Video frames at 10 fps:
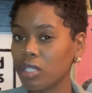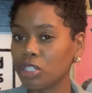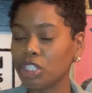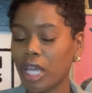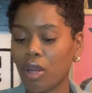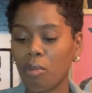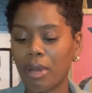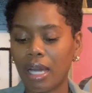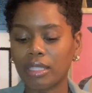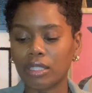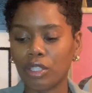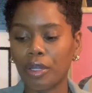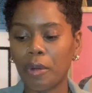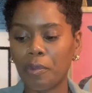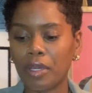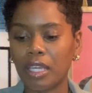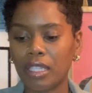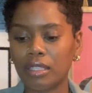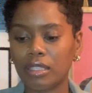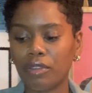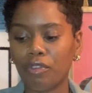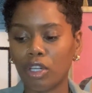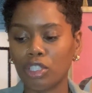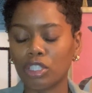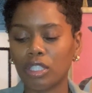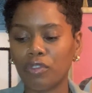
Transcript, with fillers: you're shadow boxing you're up against the version